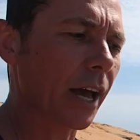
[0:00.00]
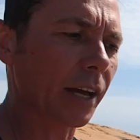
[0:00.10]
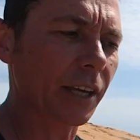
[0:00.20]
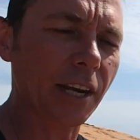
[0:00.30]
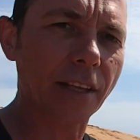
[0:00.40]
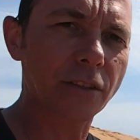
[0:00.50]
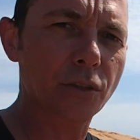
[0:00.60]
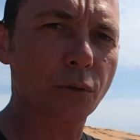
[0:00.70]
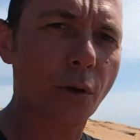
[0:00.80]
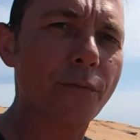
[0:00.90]
connected
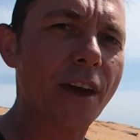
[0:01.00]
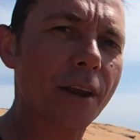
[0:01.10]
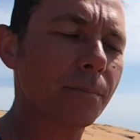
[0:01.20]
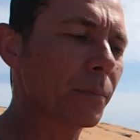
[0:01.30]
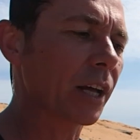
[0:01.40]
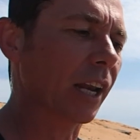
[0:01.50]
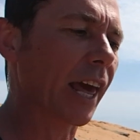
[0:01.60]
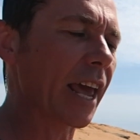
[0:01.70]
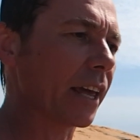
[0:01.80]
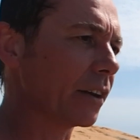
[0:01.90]
to a venom
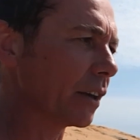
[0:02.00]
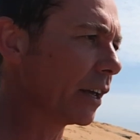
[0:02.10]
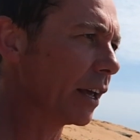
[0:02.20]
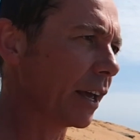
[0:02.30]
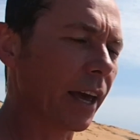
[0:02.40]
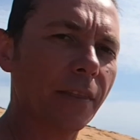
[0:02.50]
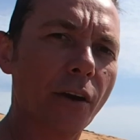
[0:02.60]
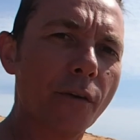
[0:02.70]
gland, and they're a